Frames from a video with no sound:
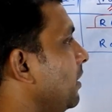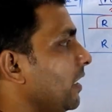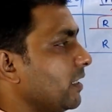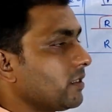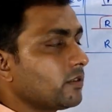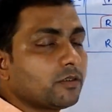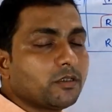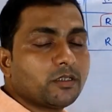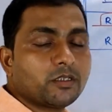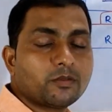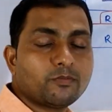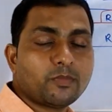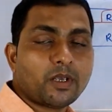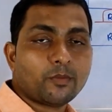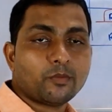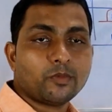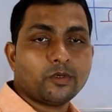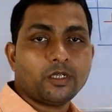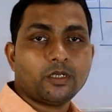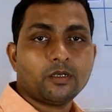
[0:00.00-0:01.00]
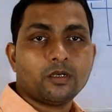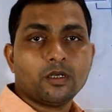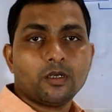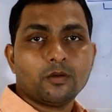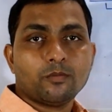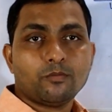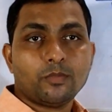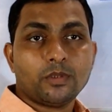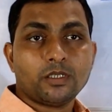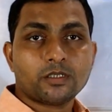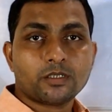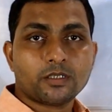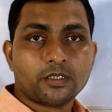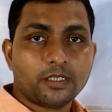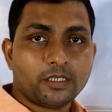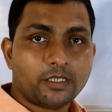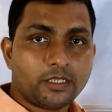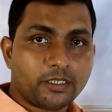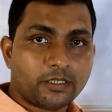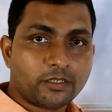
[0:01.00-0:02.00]
access memory, means
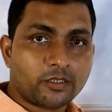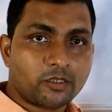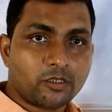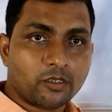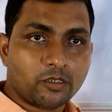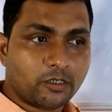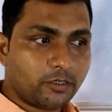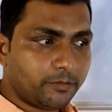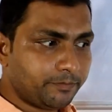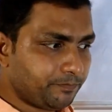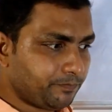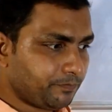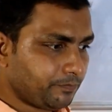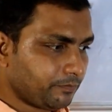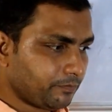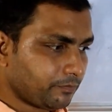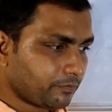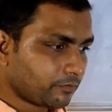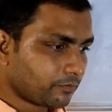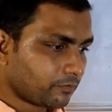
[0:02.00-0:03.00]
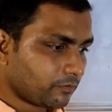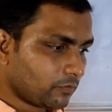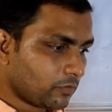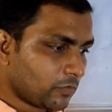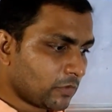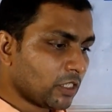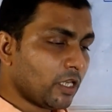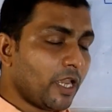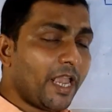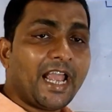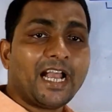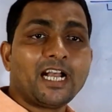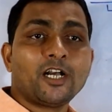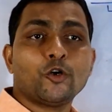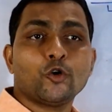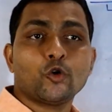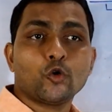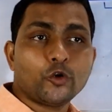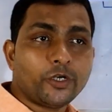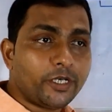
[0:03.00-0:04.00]
it is the
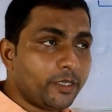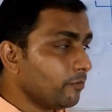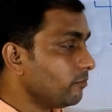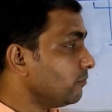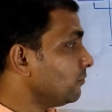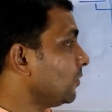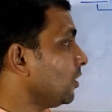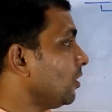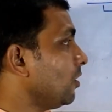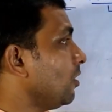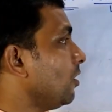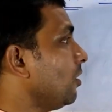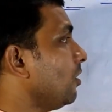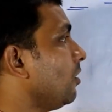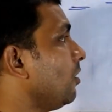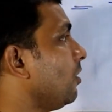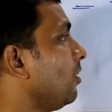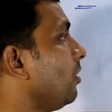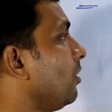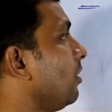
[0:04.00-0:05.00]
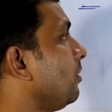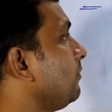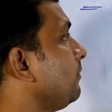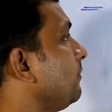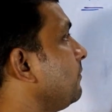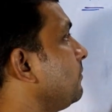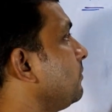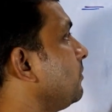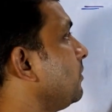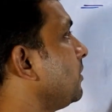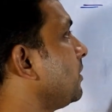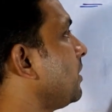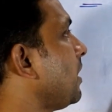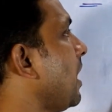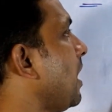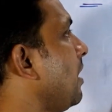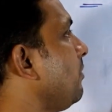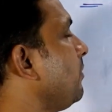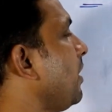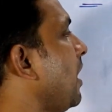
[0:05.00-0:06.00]
acronym of
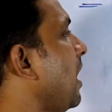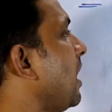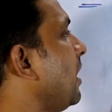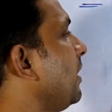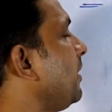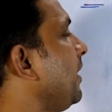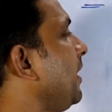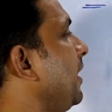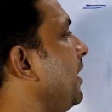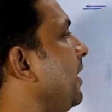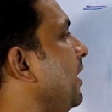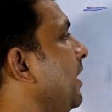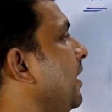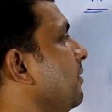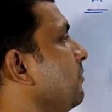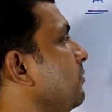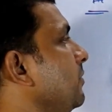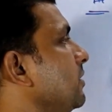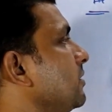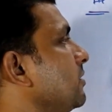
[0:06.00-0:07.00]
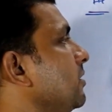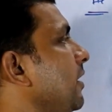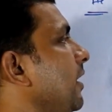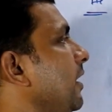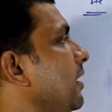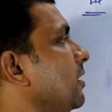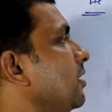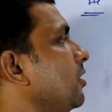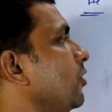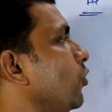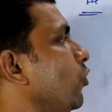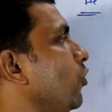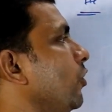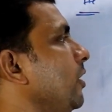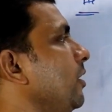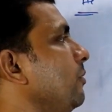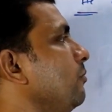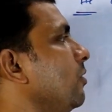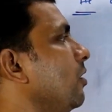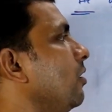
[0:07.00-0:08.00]
RAM. RAM is the
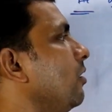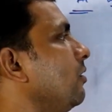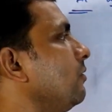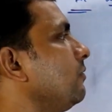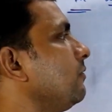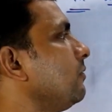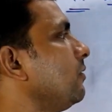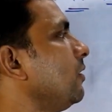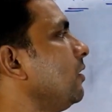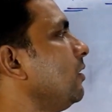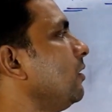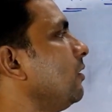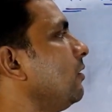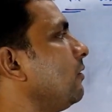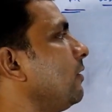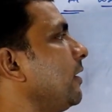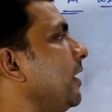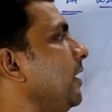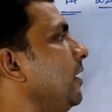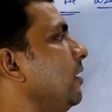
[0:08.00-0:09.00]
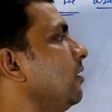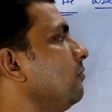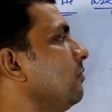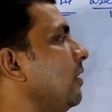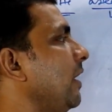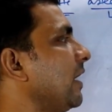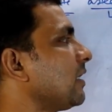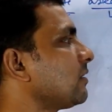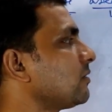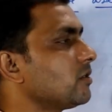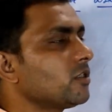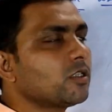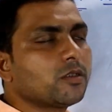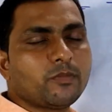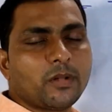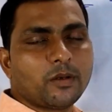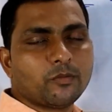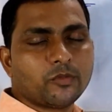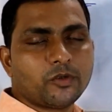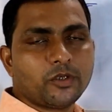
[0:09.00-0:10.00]
acronym of random access
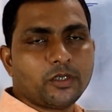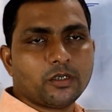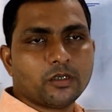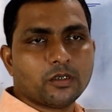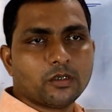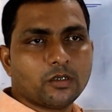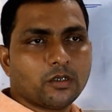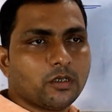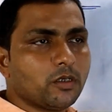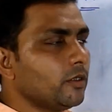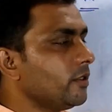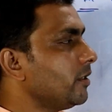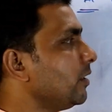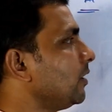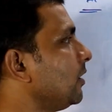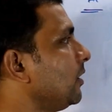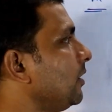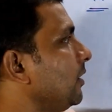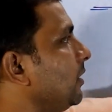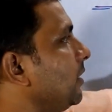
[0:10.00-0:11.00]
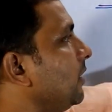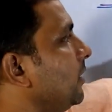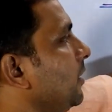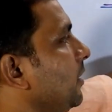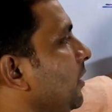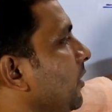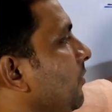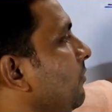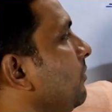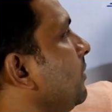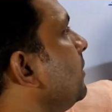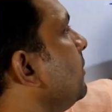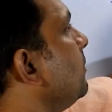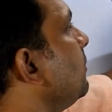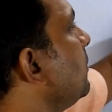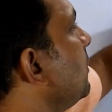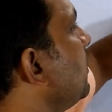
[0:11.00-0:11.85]
memory. Even